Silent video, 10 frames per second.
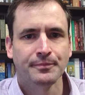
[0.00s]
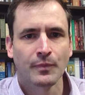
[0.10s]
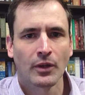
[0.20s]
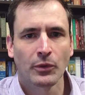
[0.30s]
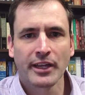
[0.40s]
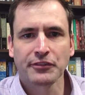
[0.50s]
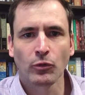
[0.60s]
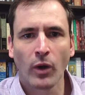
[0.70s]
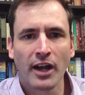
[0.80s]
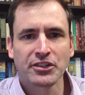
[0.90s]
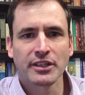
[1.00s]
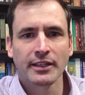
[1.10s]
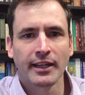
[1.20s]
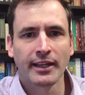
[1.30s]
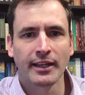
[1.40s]
Well, thanks for watching.
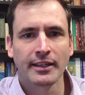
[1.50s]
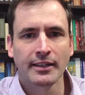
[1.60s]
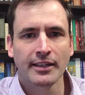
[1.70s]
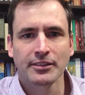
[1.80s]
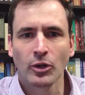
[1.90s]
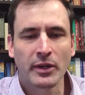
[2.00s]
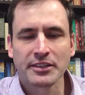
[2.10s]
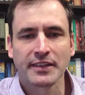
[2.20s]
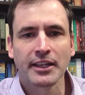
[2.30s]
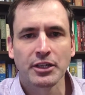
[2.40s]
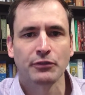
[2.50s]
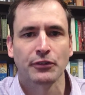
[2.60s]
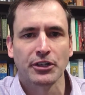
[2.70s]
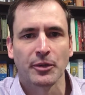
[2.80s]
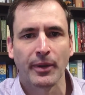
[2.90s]
And as always, thank you
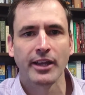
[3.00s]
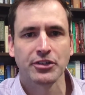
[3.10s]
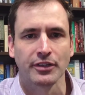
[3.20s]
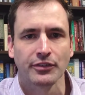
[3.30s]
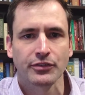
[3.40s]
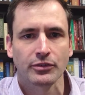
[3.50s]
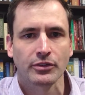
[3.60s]
for your patience.